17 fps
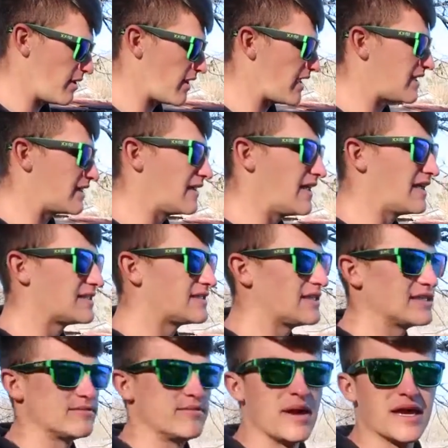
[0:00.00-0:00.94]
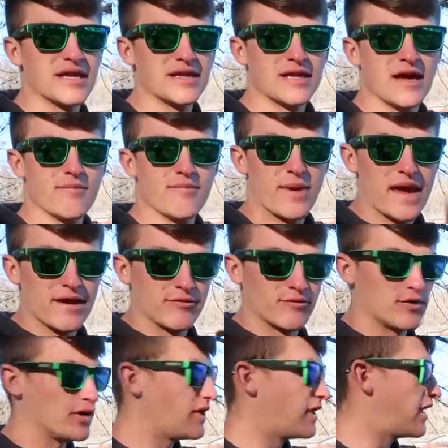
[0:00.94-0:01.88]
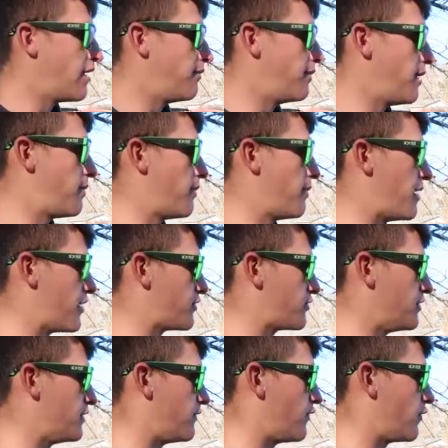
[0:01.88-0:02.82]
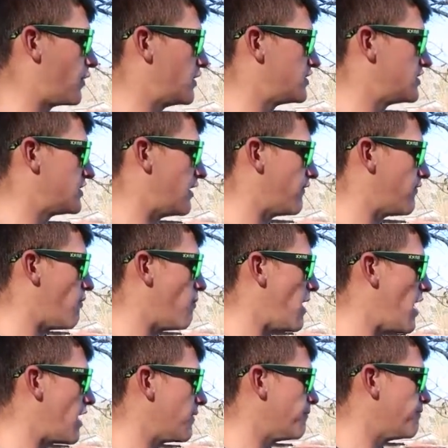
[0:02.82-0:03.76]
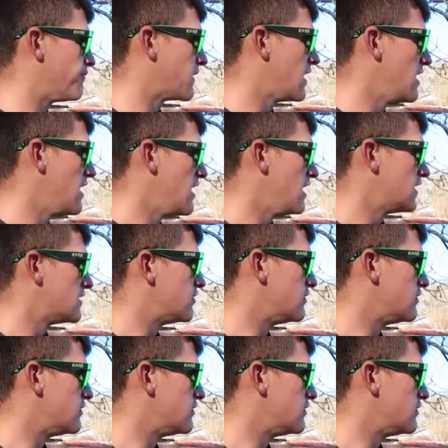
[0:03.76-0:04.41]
bit like this, is making that bait really come up about 3 to 4 inches off the bottom.